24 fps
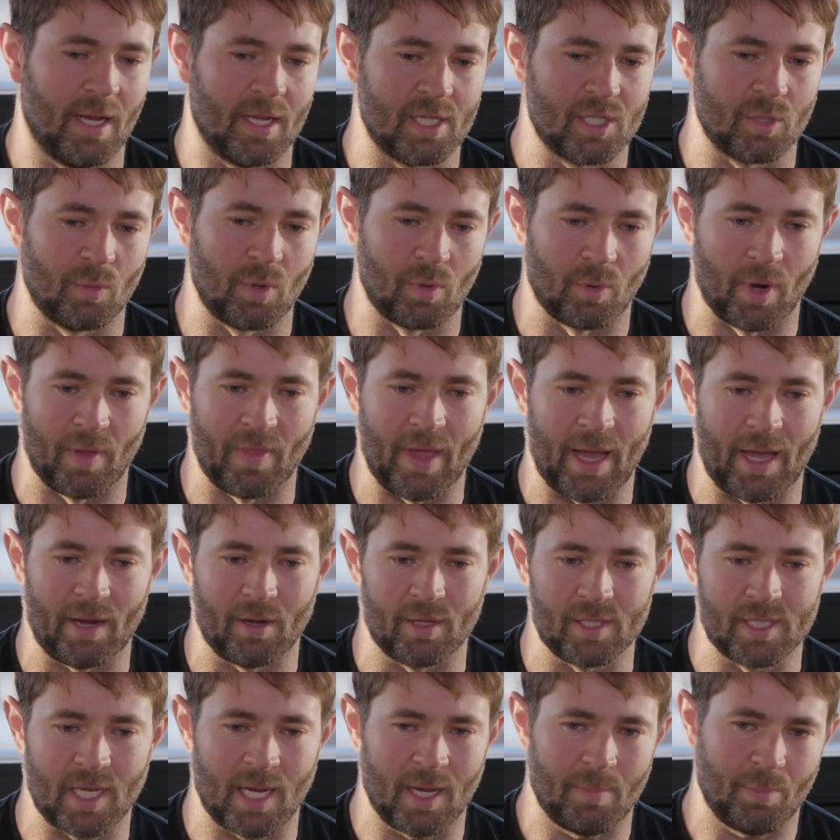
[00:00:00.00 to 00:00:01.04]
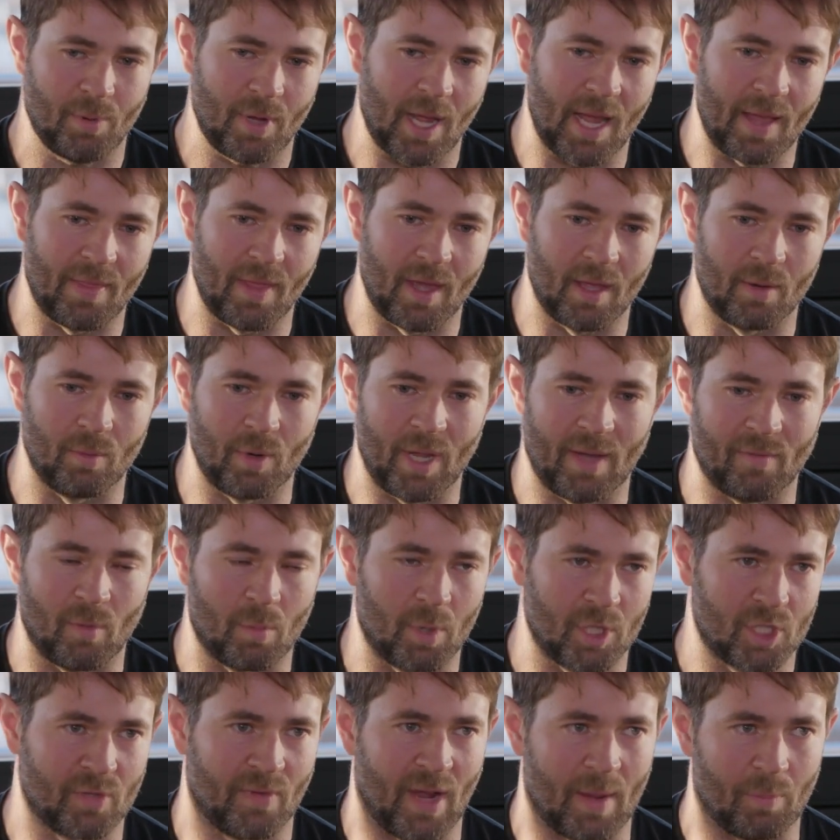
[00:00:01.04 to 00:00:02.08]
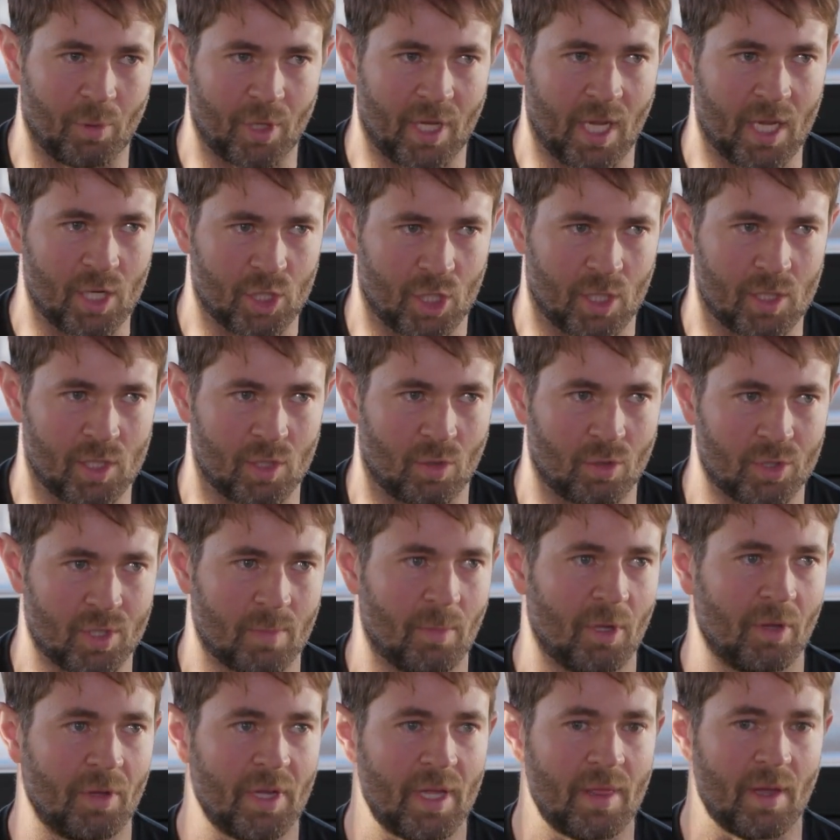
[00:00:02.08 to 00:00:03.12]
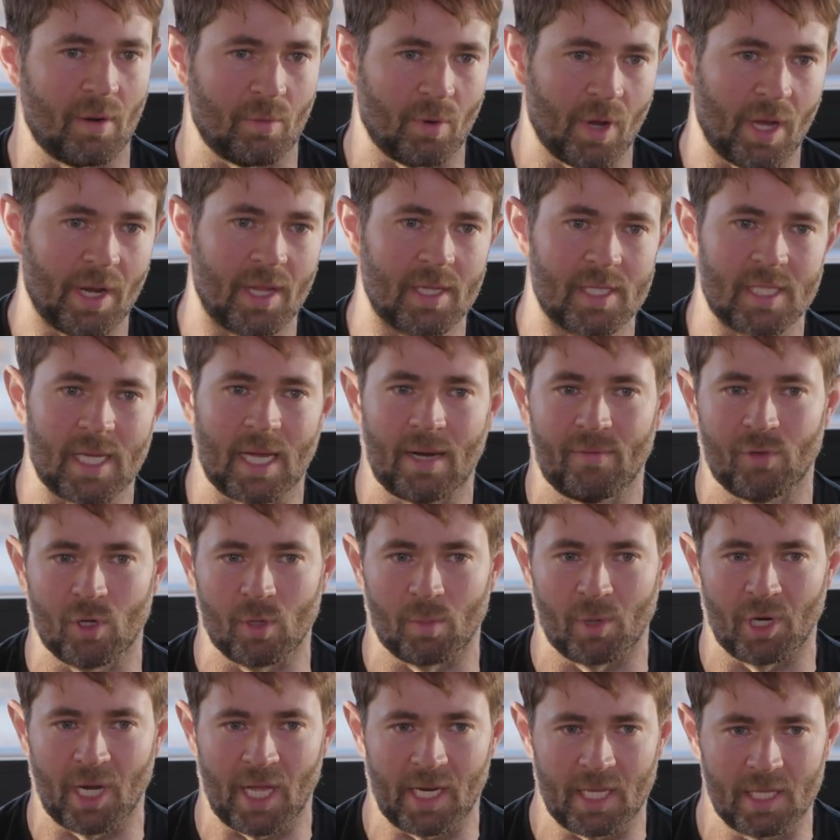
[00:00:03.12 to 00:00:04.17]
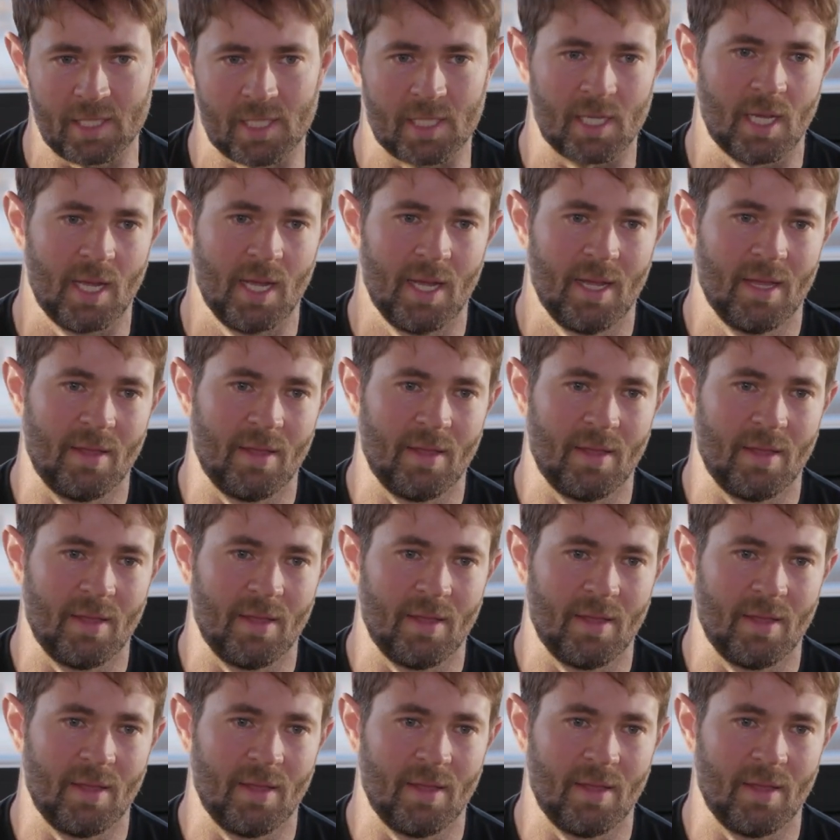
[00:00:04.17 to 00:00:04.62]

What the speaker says: So we run that on top. And then we have a bunch of applications ultimately that run inside of Kubernetes